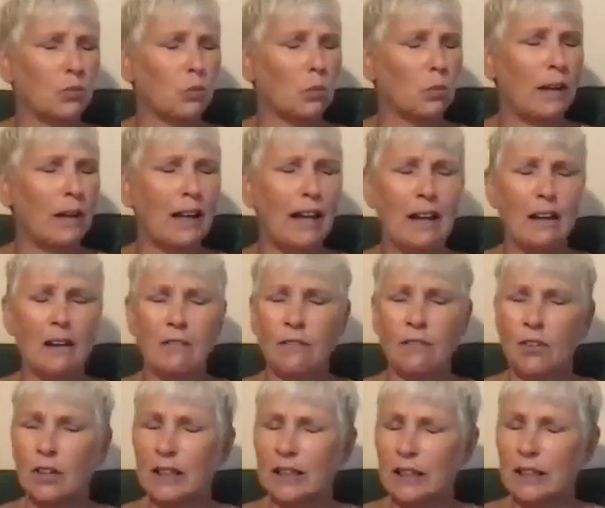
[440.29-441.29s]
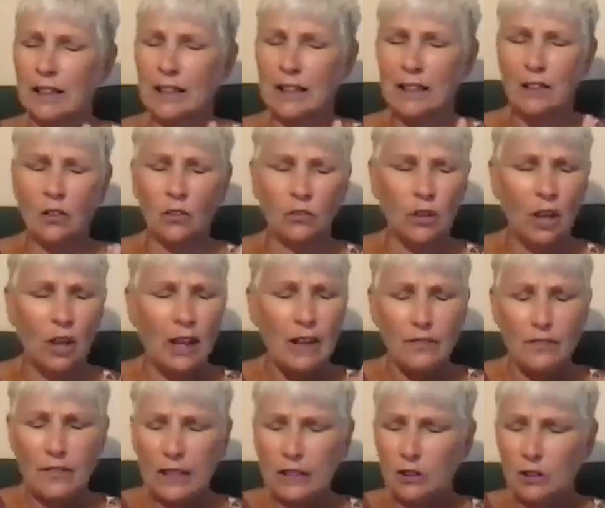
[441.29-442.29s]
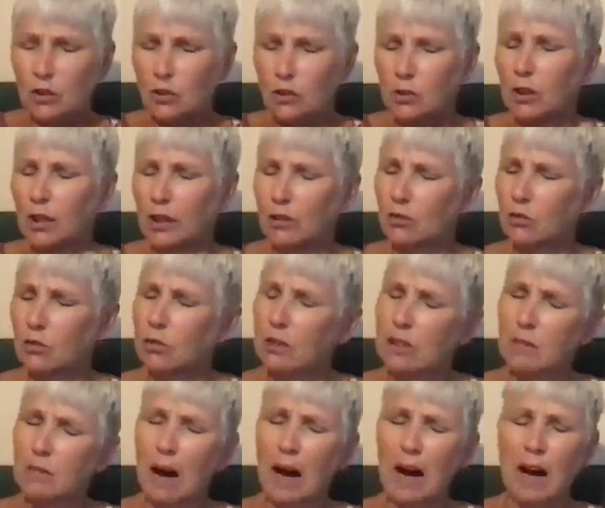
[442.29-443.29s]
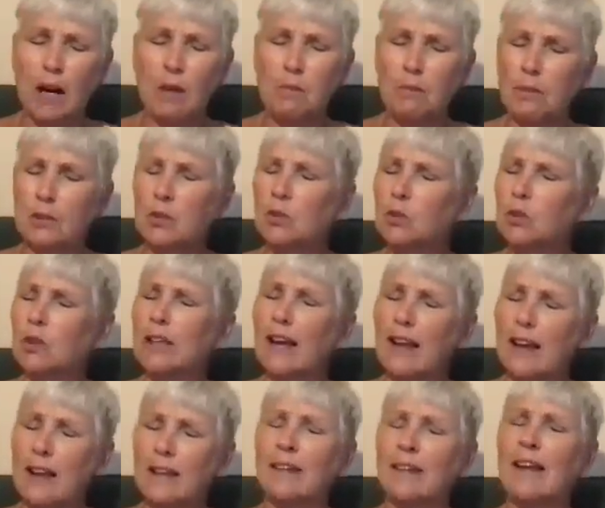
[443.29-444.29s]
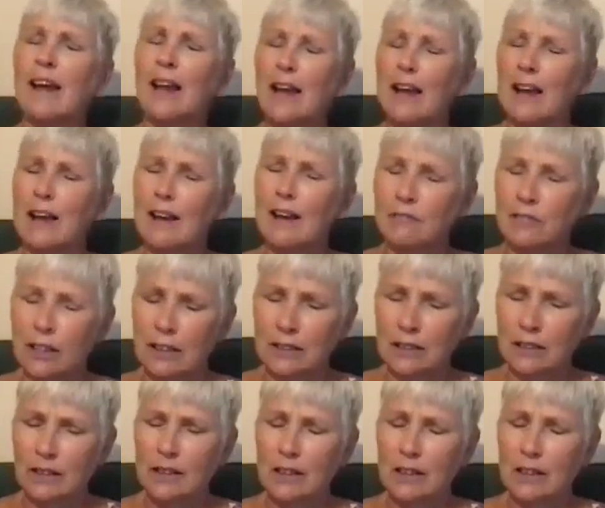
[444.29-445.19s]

whatever it is that you can dream up. You can have it.